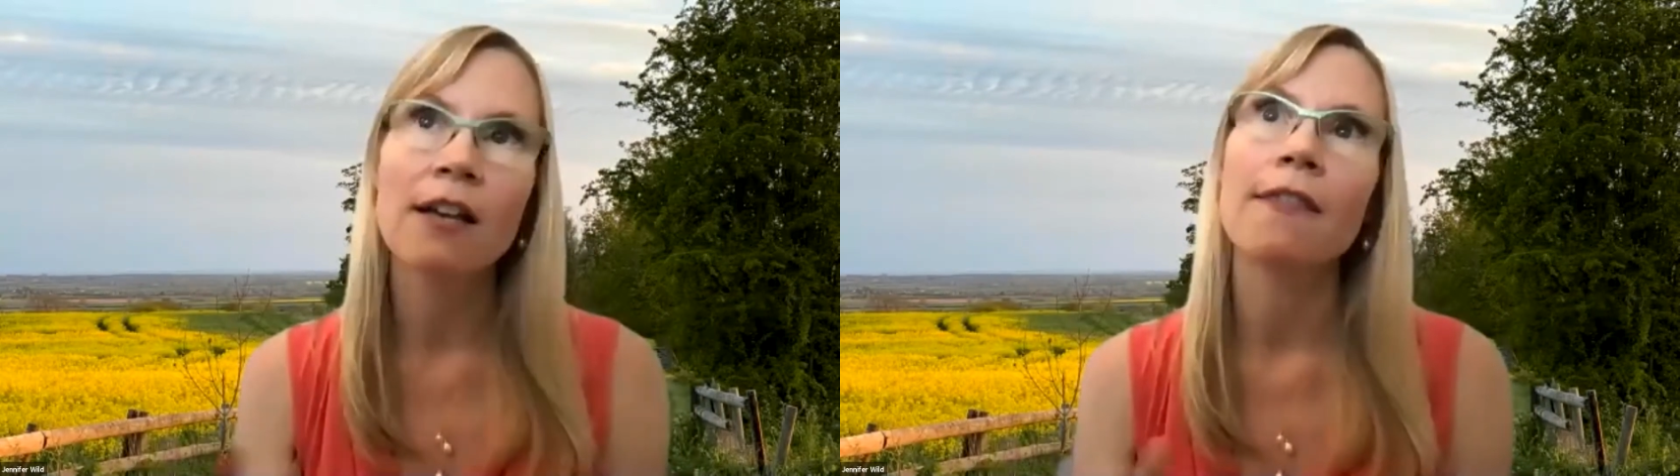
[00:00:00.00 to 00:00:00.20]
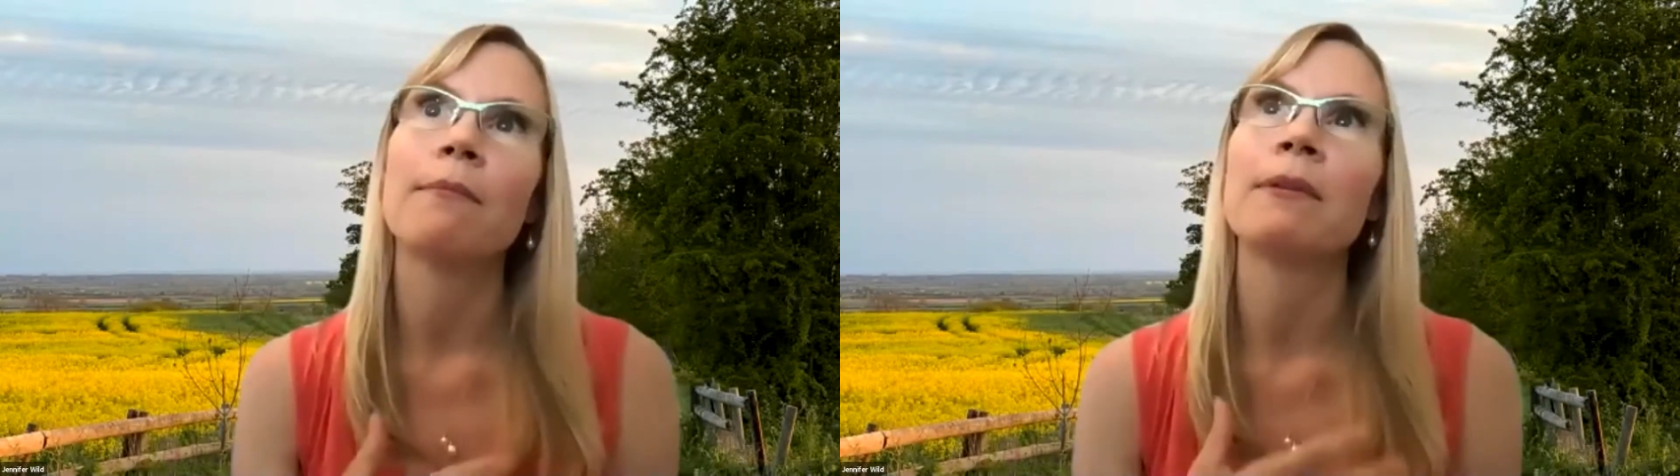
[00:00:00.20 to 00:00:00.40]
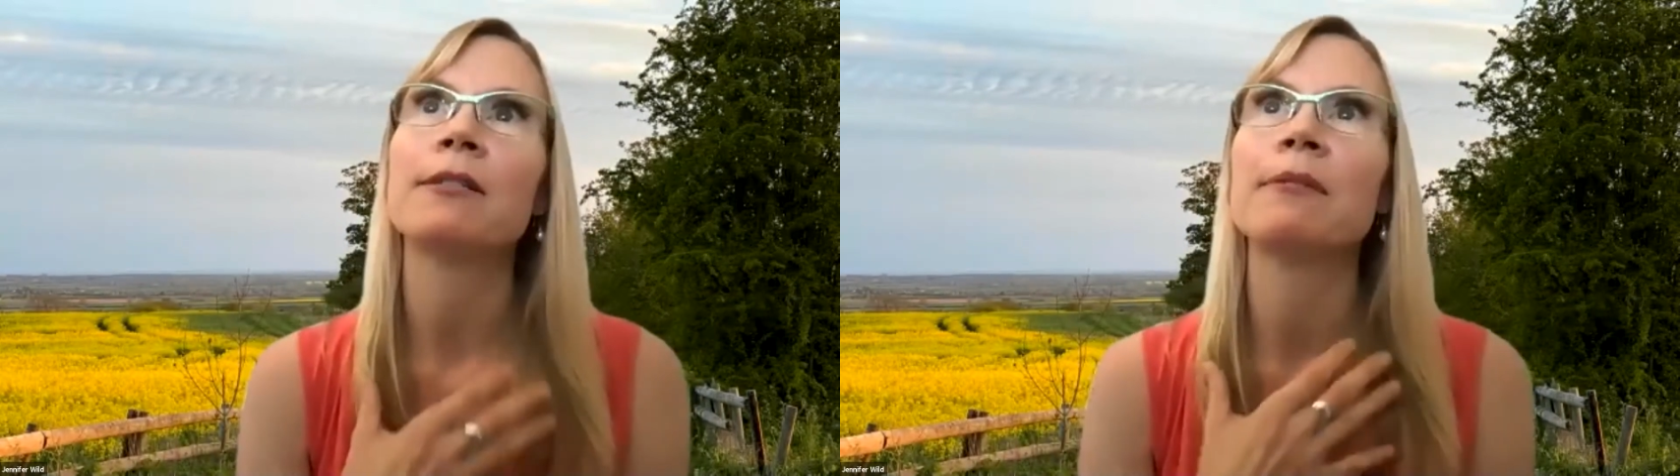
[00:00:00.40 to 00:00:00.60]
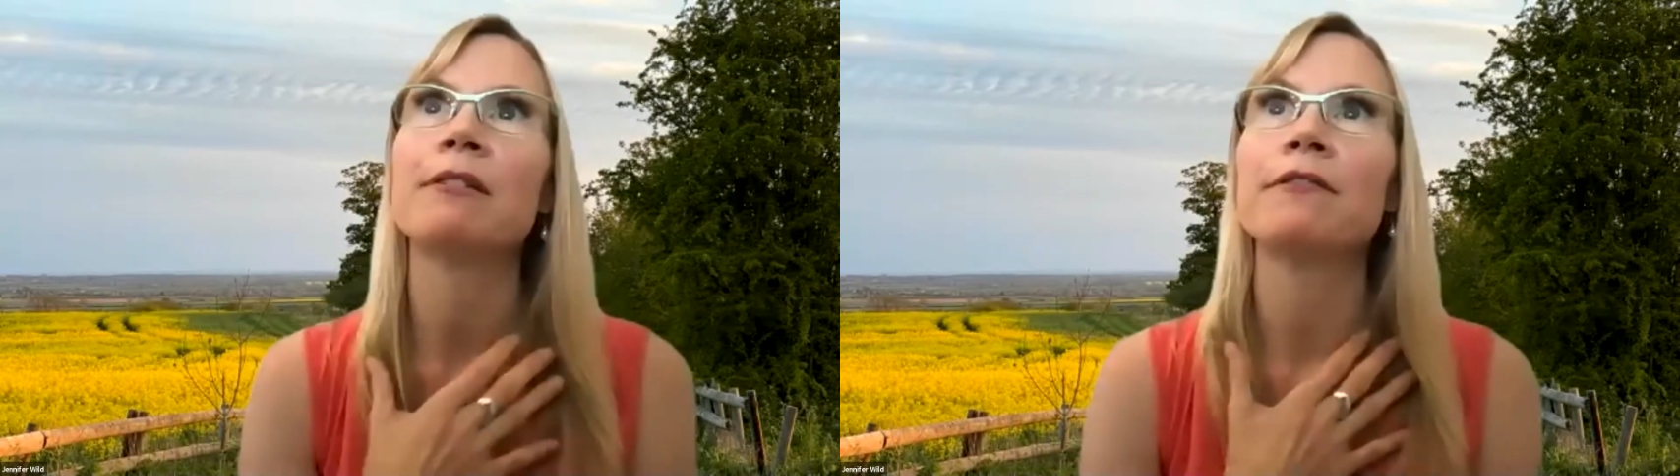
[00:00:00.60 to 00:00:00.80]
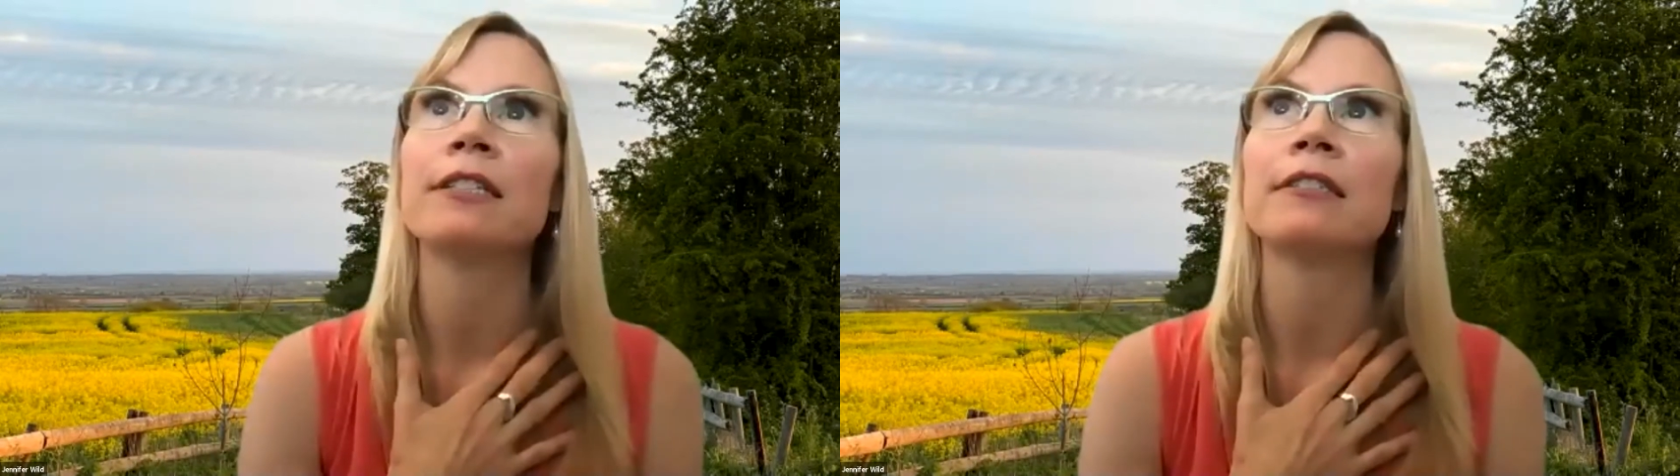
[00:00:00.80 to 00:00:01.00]
That makes me
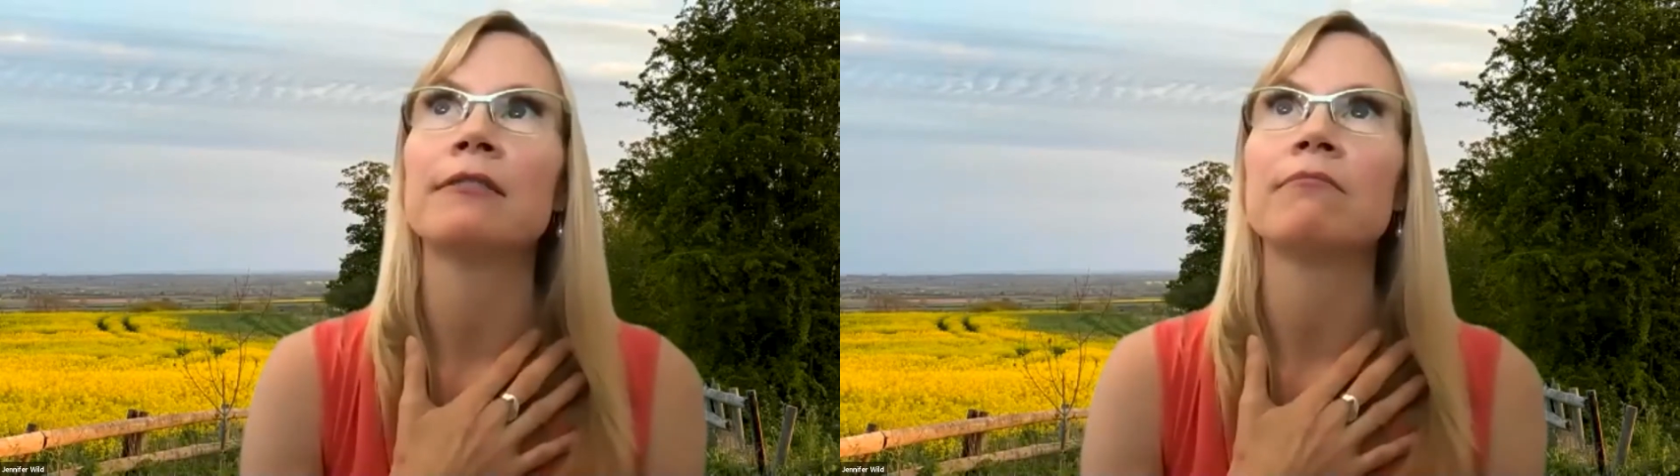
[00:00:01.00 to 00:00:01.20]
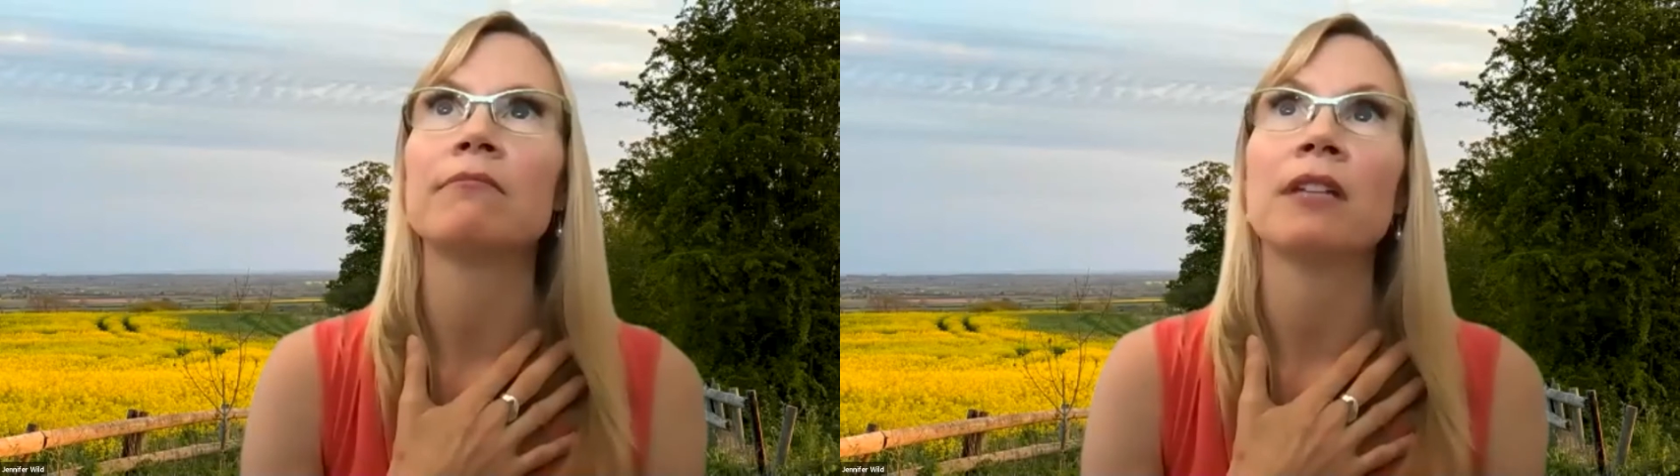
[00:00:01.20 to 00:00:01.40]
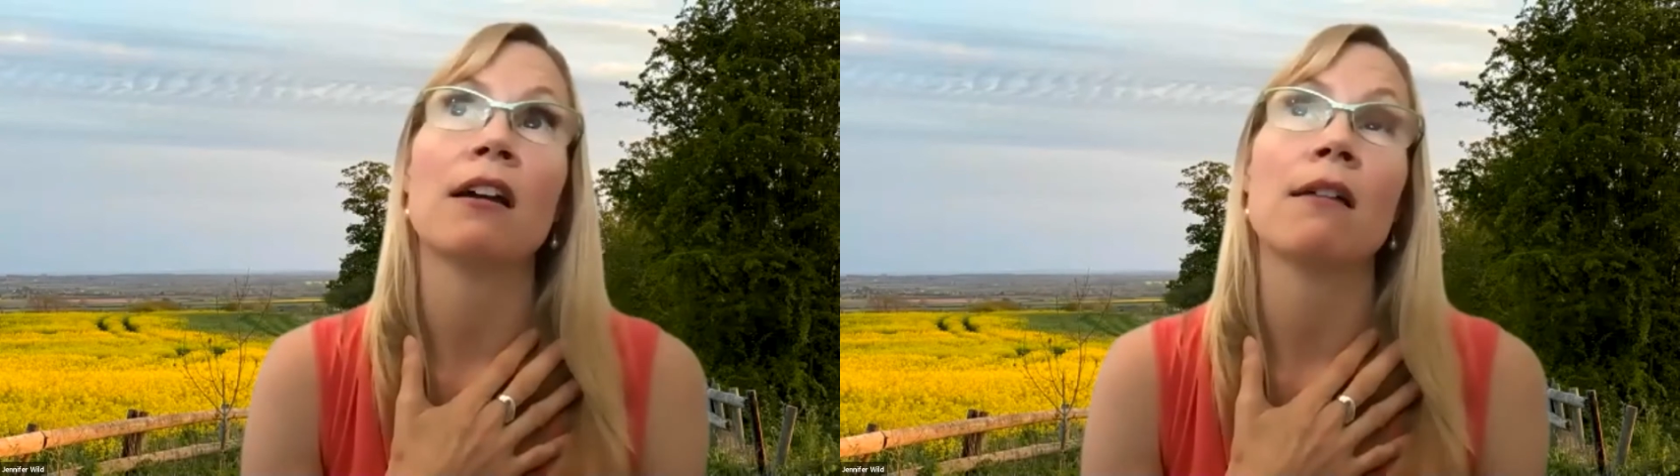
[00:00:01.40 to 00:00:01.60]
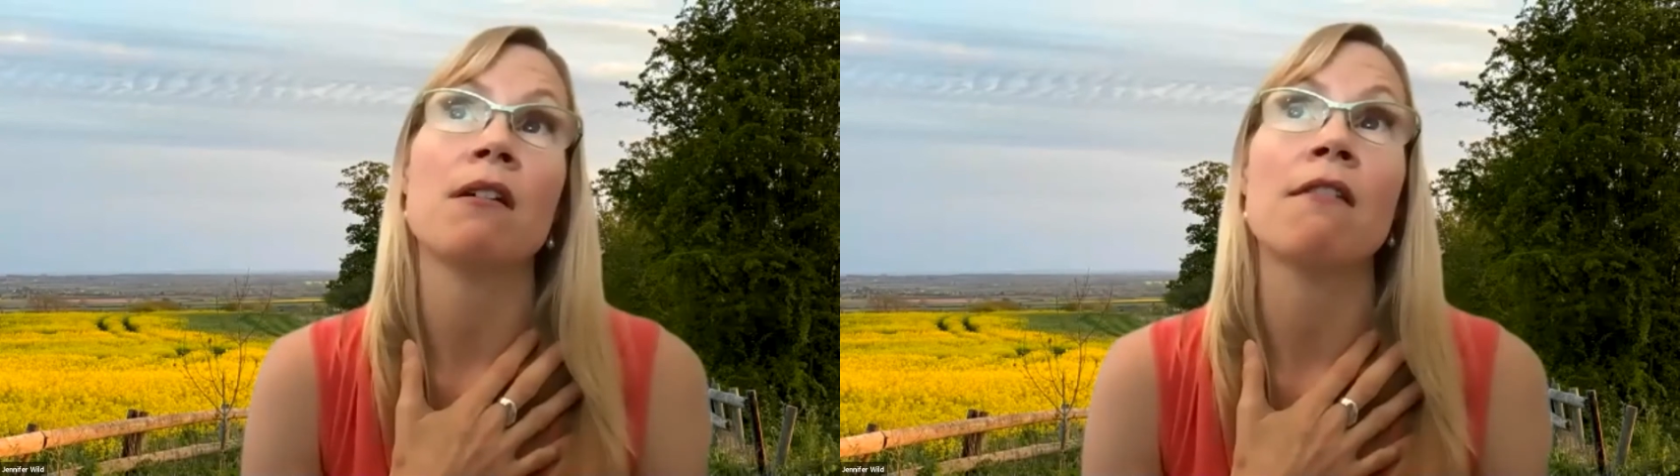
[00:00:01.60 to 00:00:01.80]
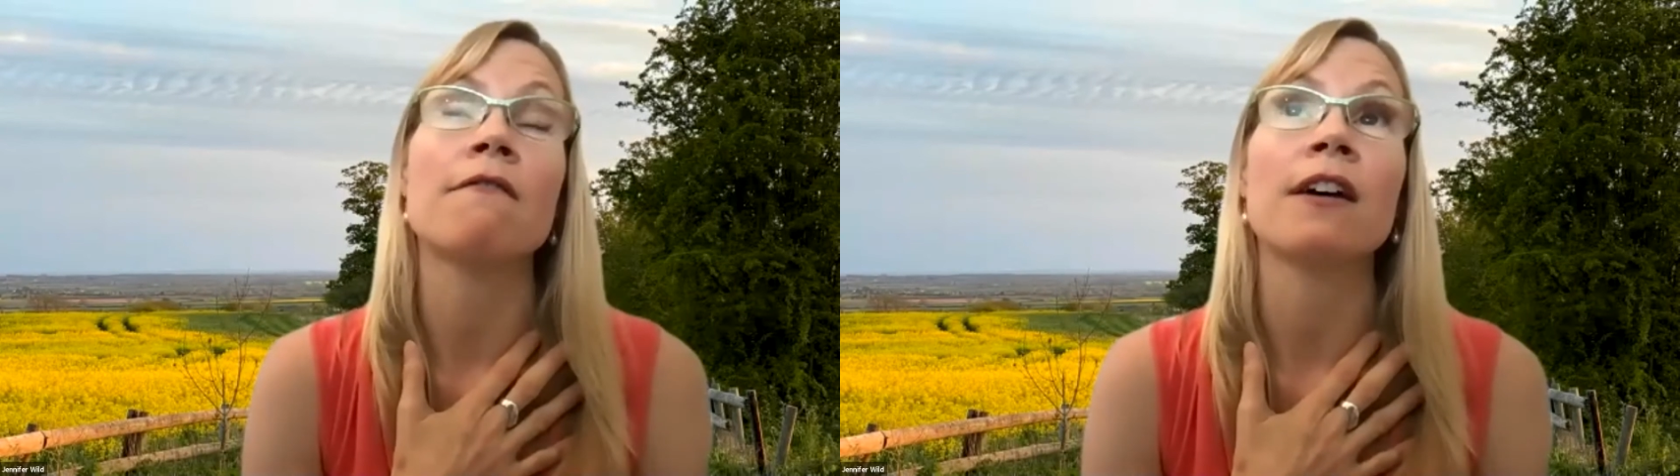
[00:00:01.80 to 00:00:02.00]
feel like I'm
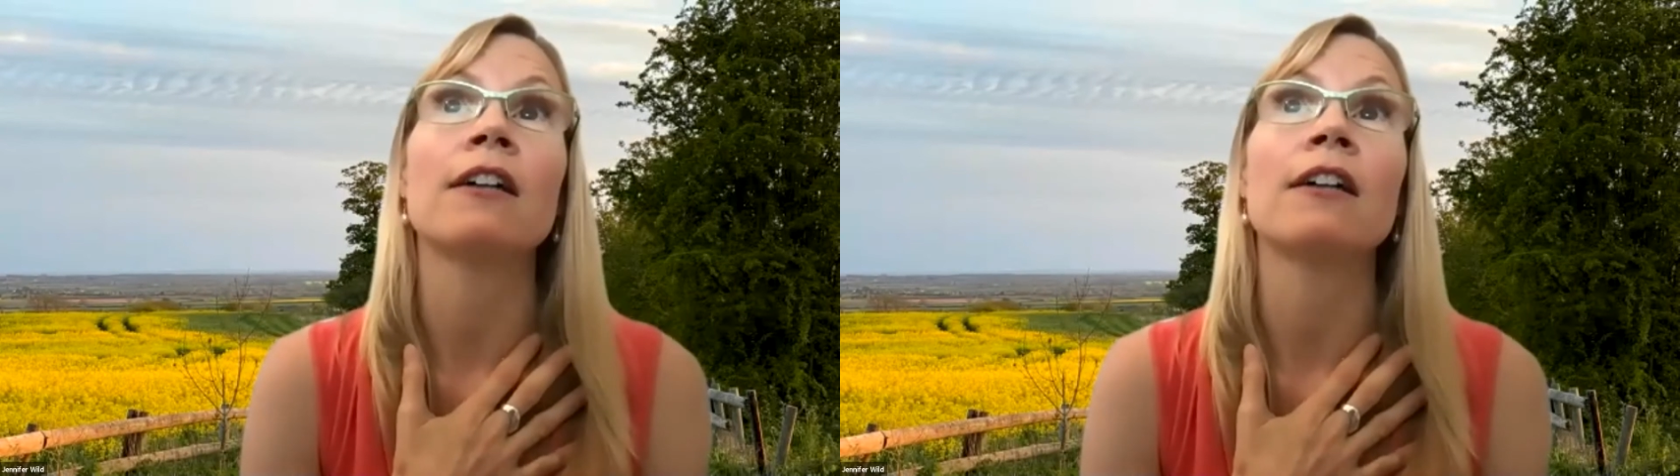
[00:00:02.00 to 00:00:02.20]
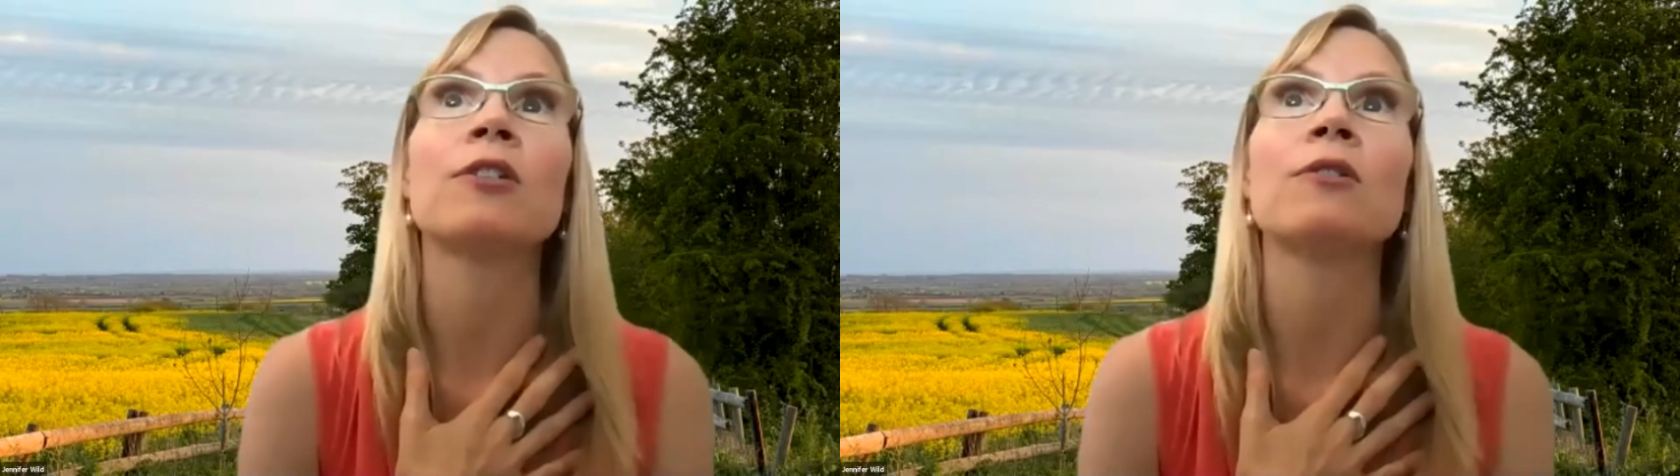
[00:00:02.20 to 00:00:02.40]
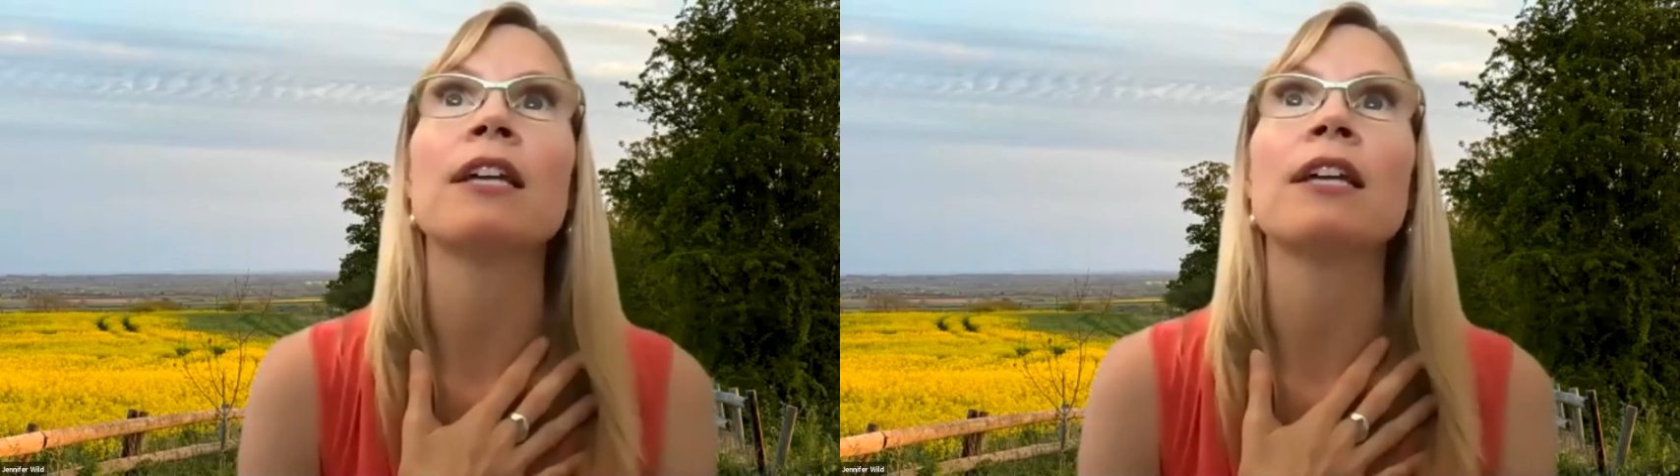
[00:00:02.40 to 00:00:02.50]
unvalued.